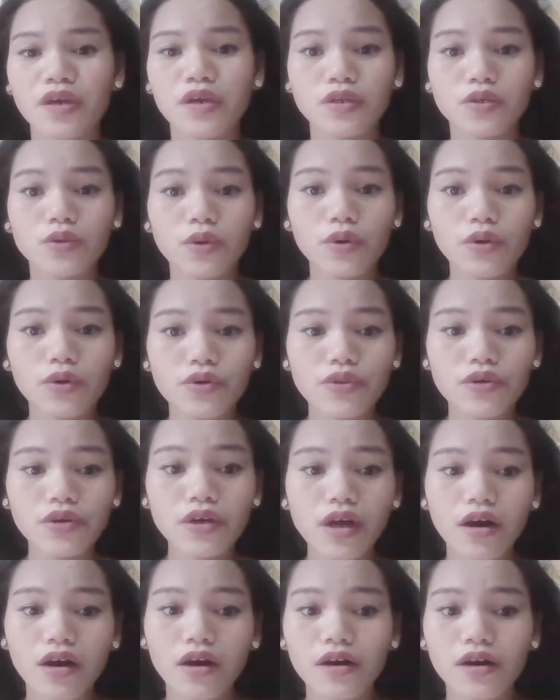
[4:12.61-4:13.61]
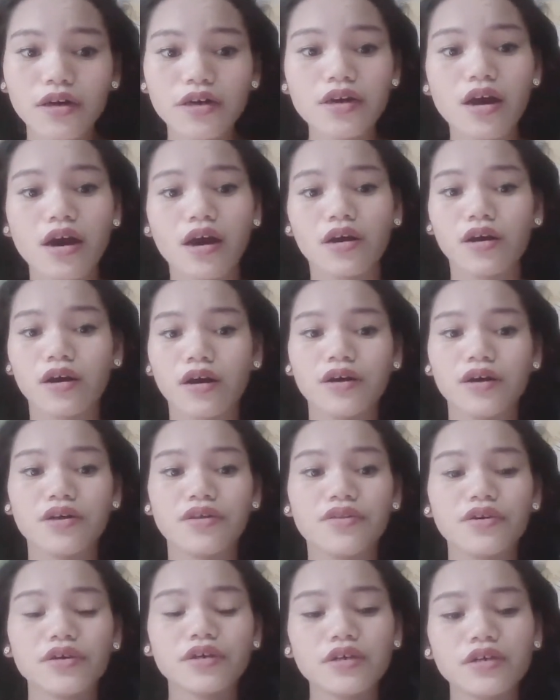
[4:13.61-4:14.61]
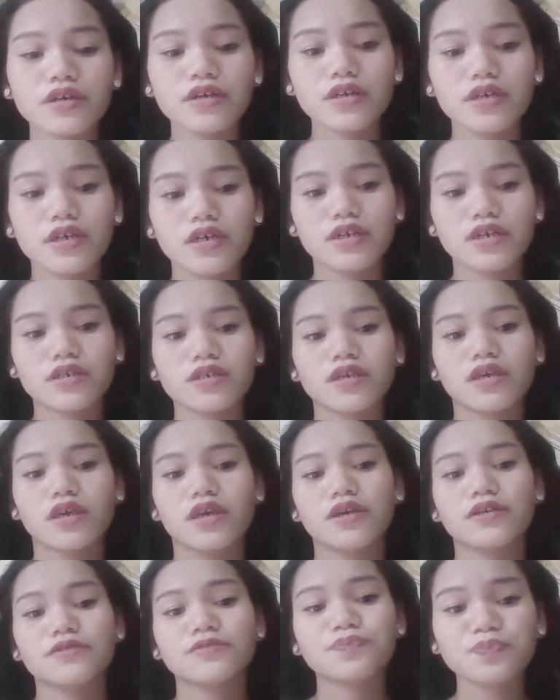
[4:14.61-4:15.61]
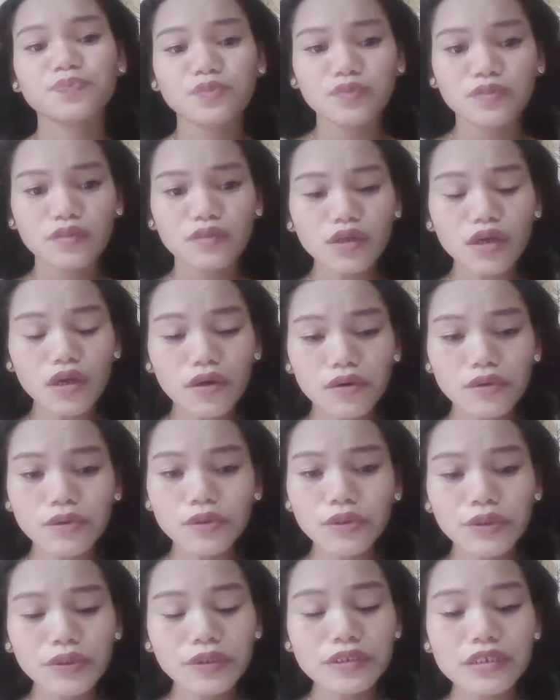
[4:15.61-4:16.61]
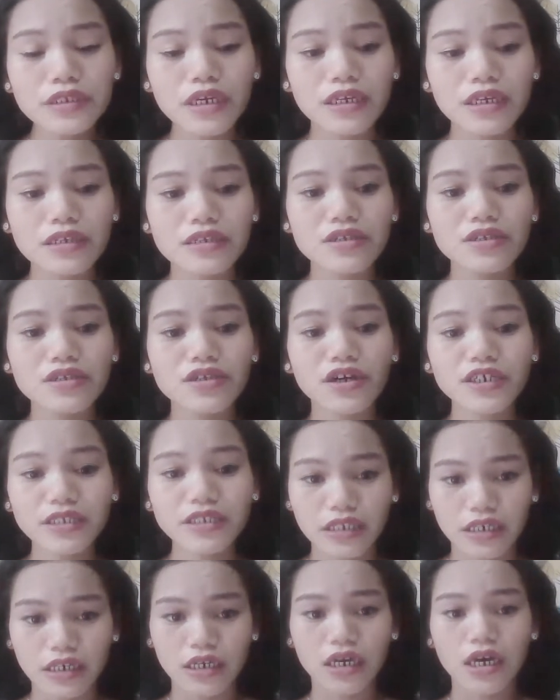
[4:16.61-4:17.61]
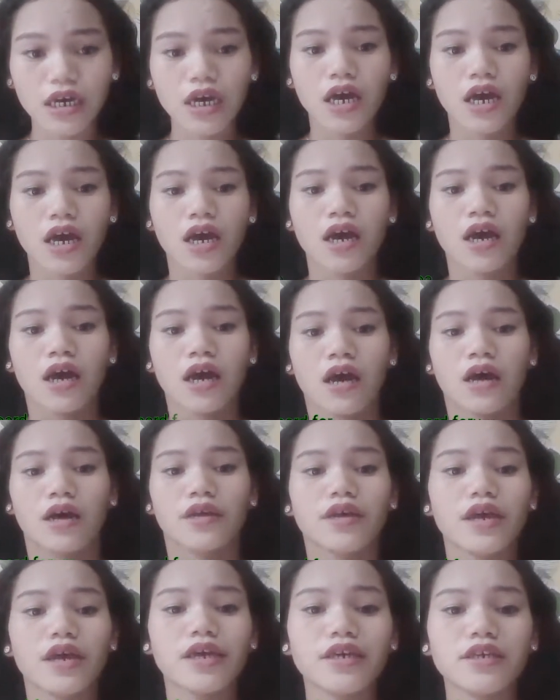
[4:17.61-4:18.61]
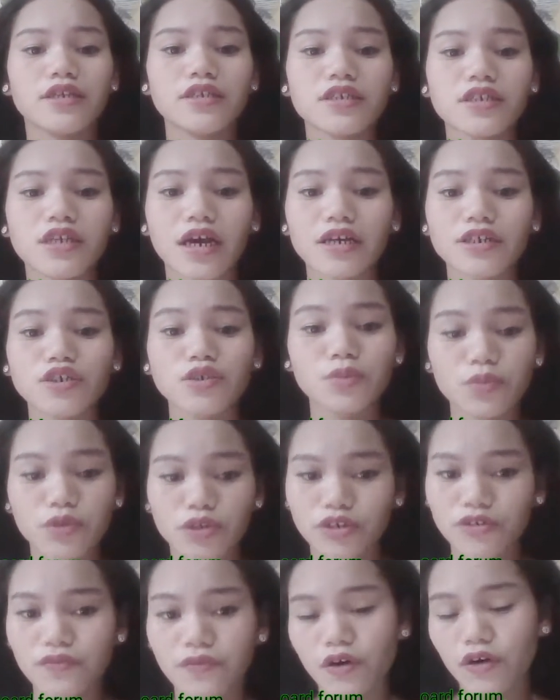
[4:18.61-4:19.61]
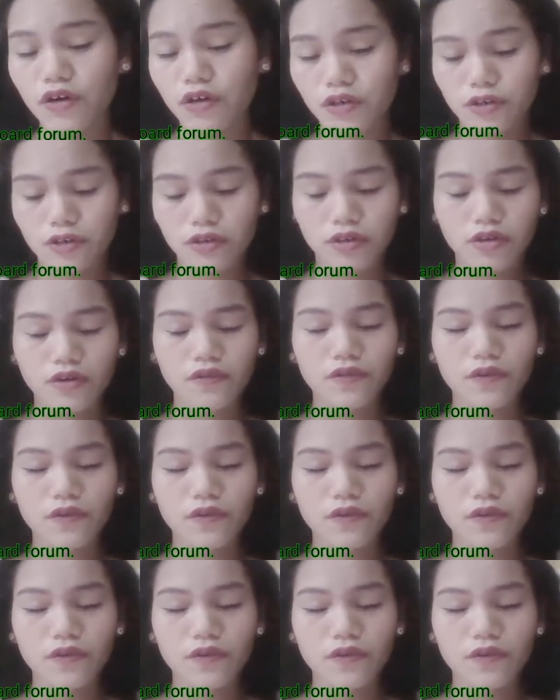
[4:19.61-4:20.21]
So there is a rules in starting a discussion board forum.